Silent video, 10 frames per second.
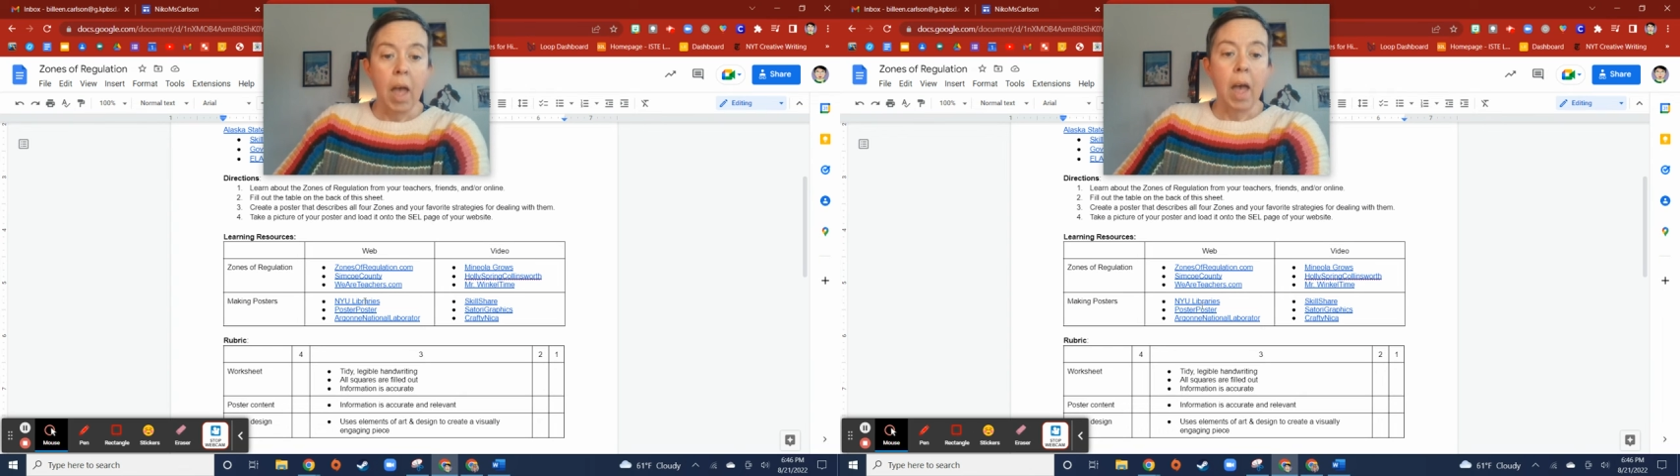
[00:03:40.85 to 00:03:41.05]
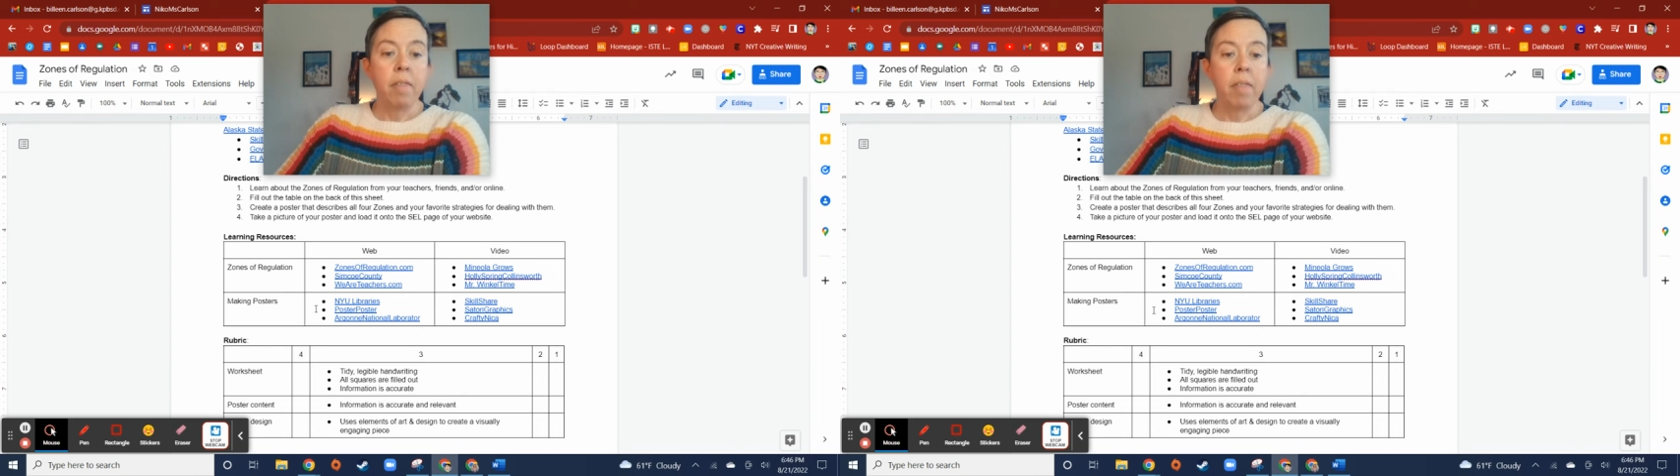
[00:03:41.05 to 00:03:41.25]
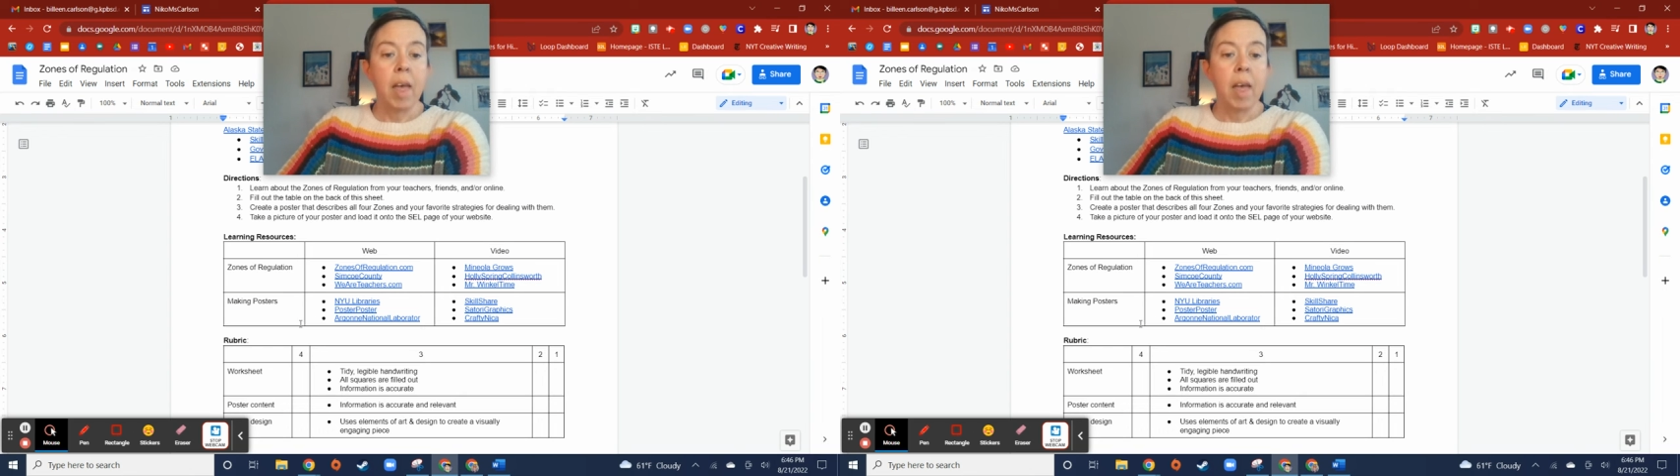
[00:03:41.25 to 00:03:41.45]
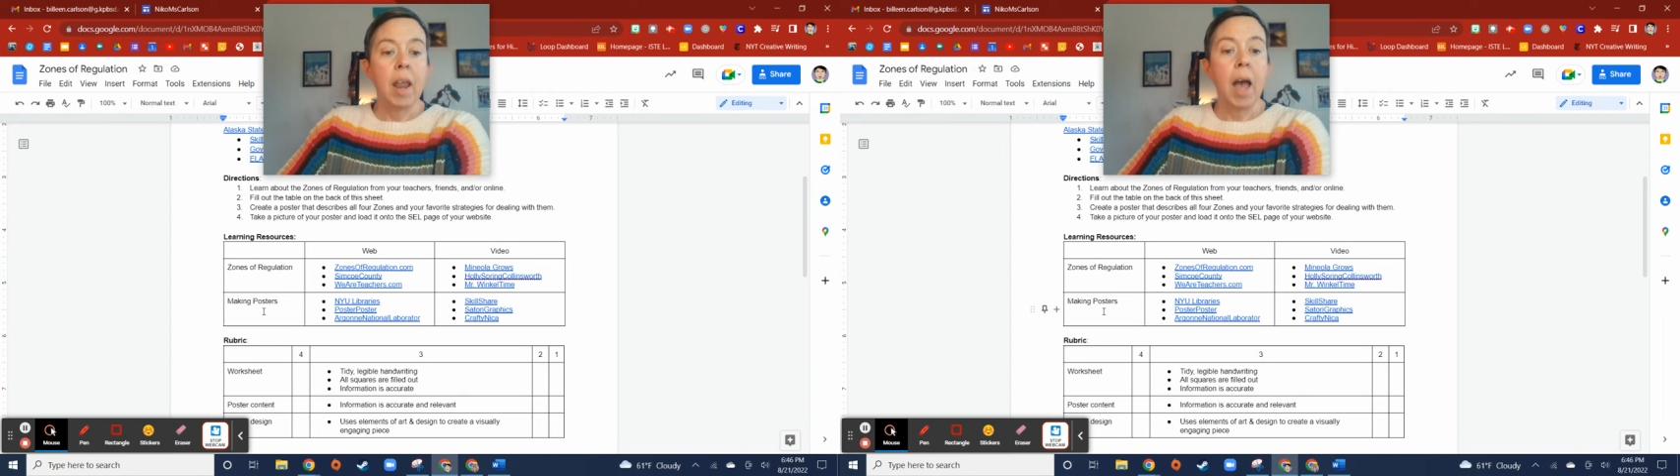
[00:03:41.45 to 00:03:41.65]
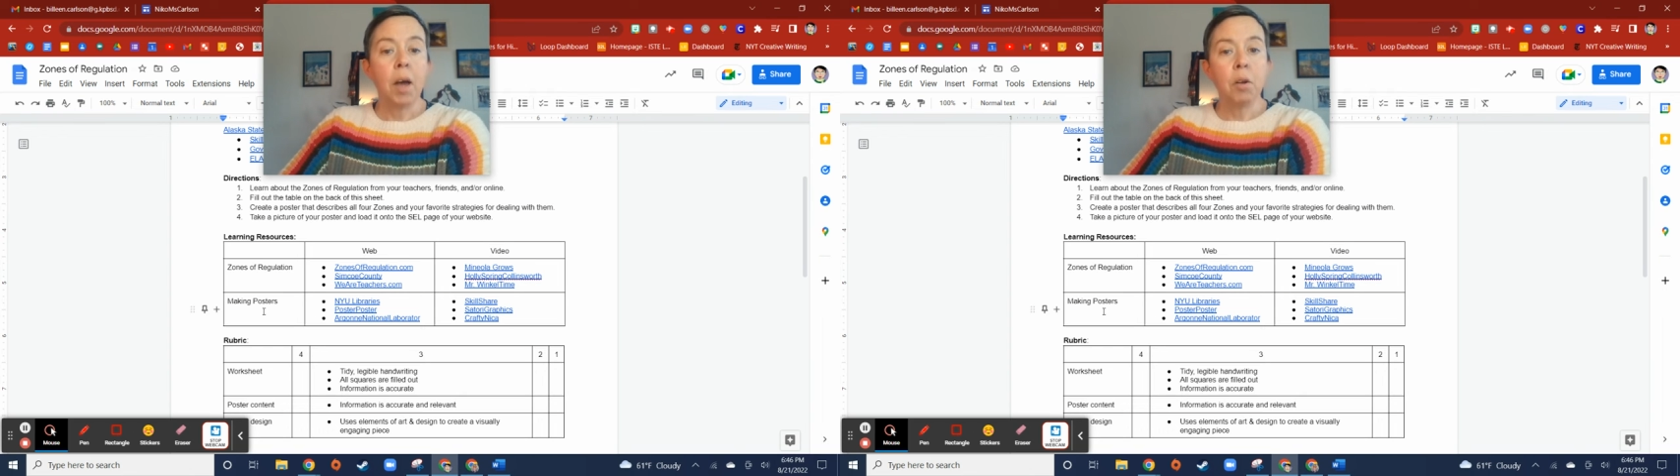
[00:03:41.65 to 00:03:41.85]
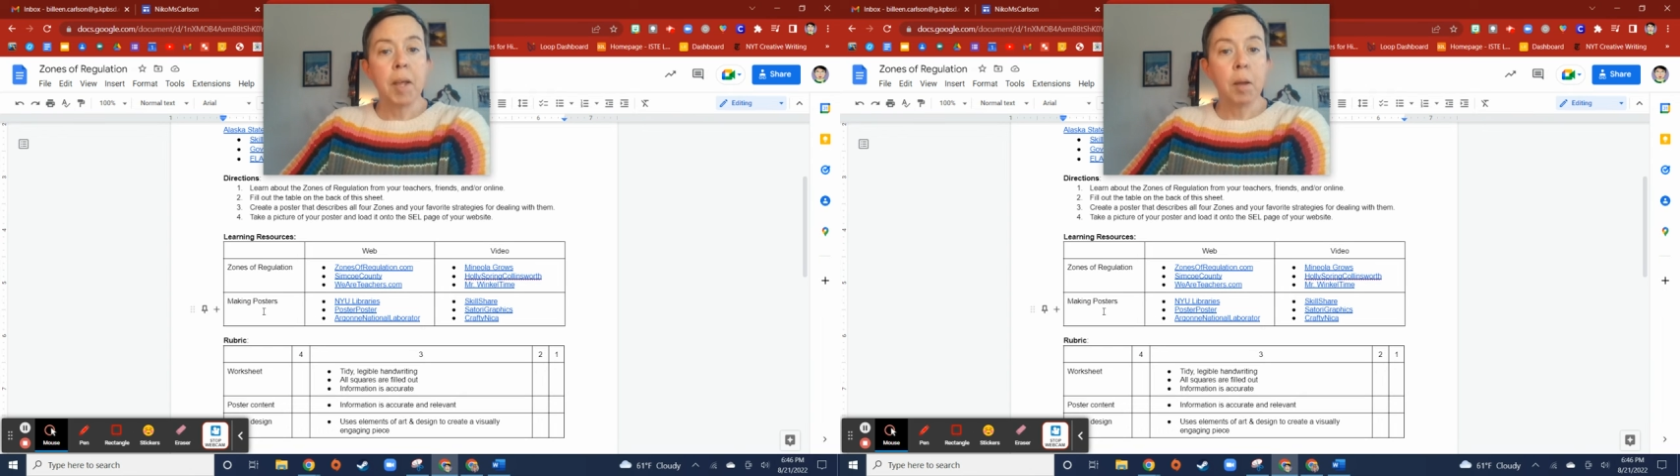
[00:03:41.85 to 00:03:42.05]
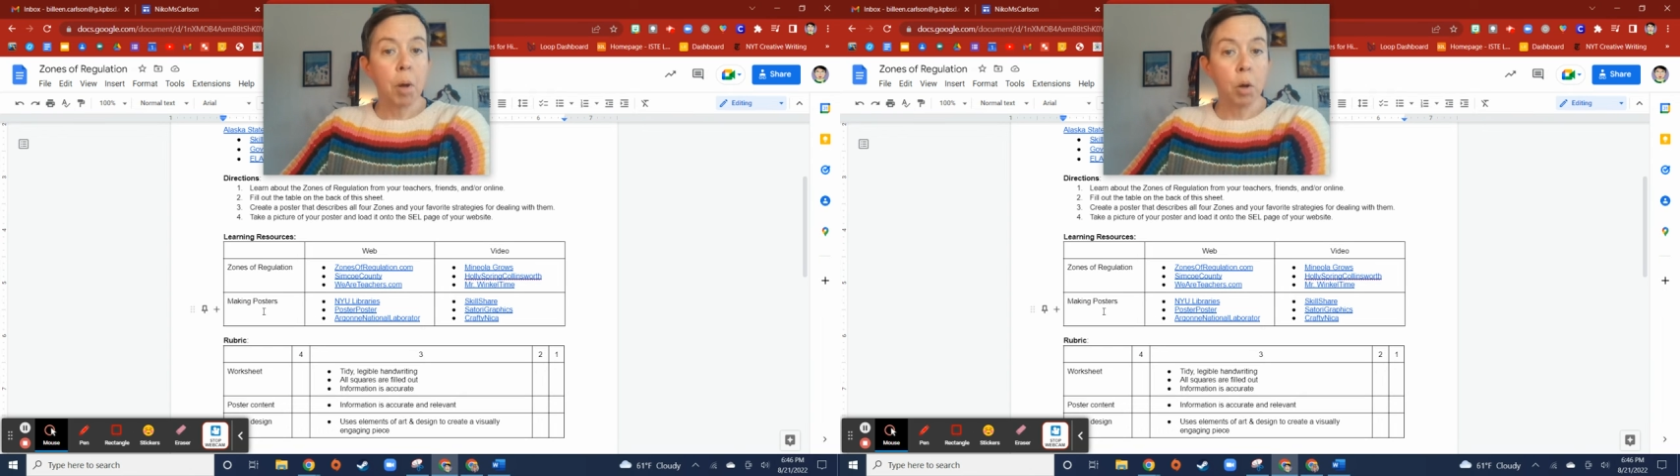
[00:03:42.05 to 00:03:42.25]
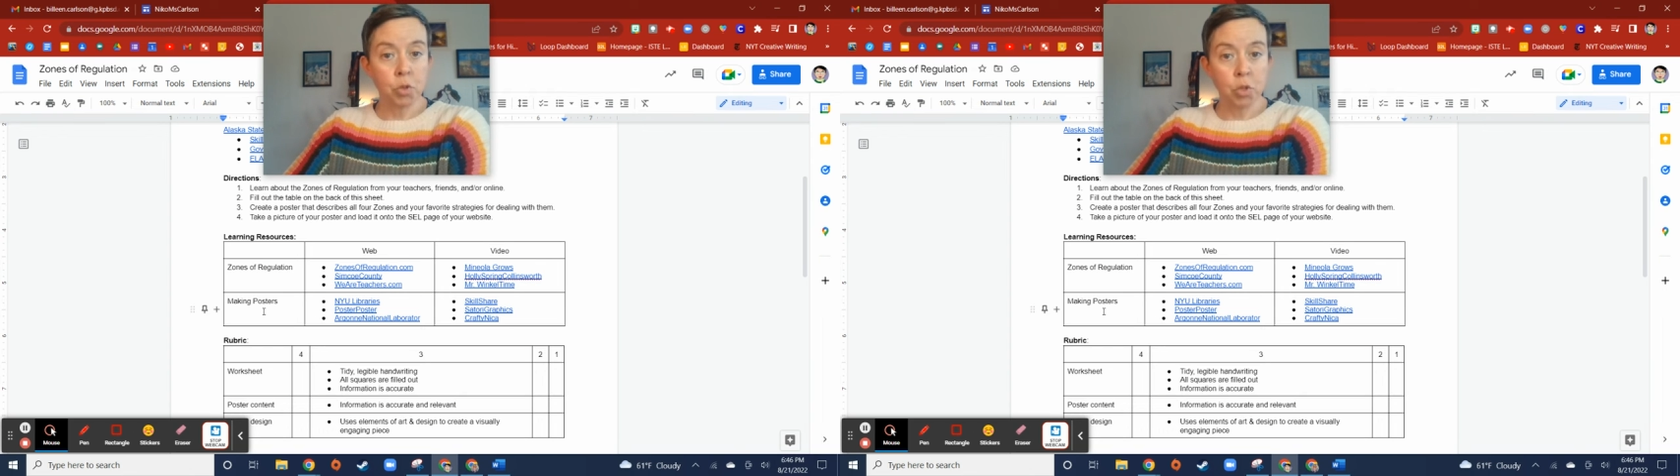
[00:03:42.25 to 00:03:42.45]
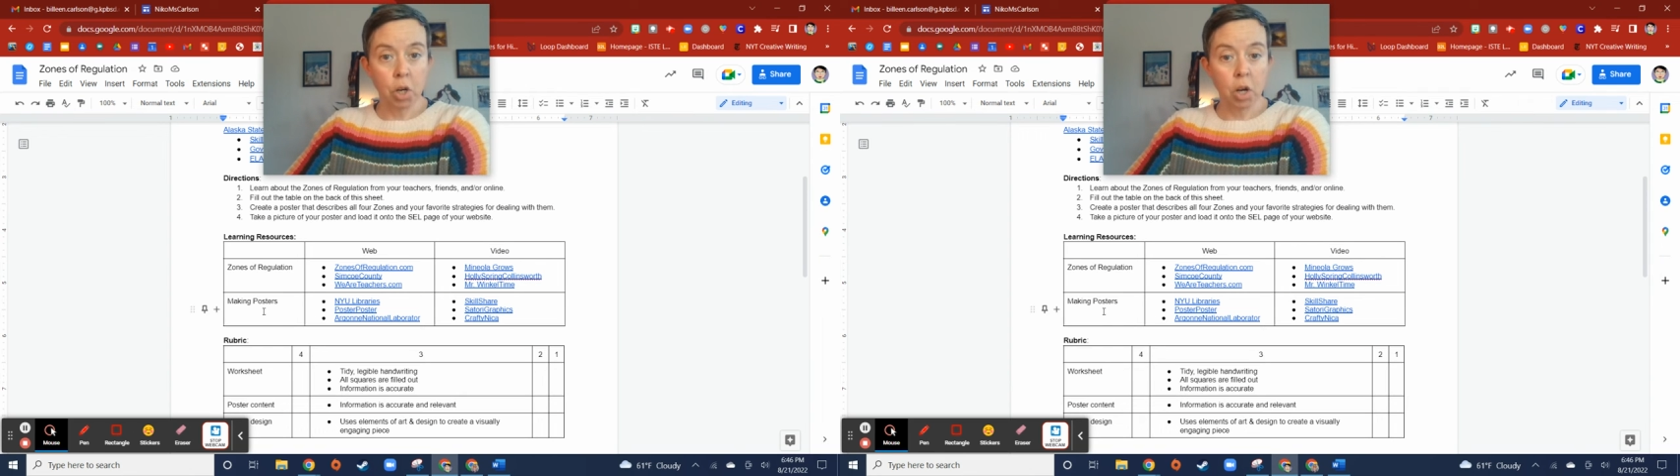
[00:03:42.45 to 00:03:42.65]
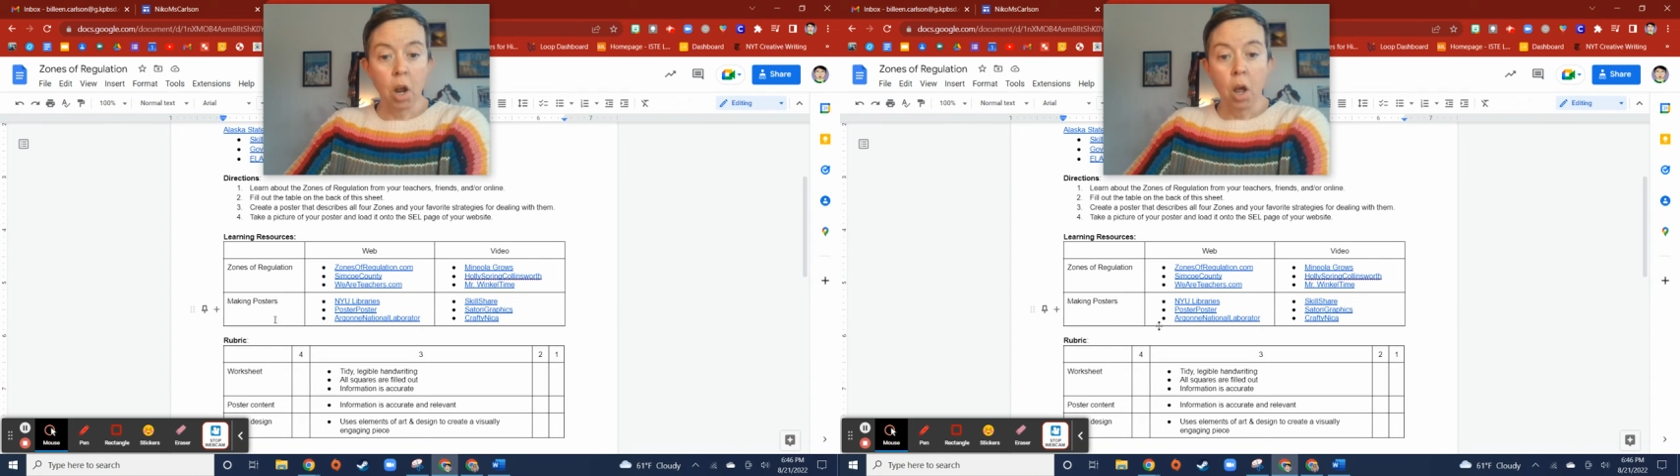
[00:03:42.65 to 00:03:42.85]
And then how to make a poster,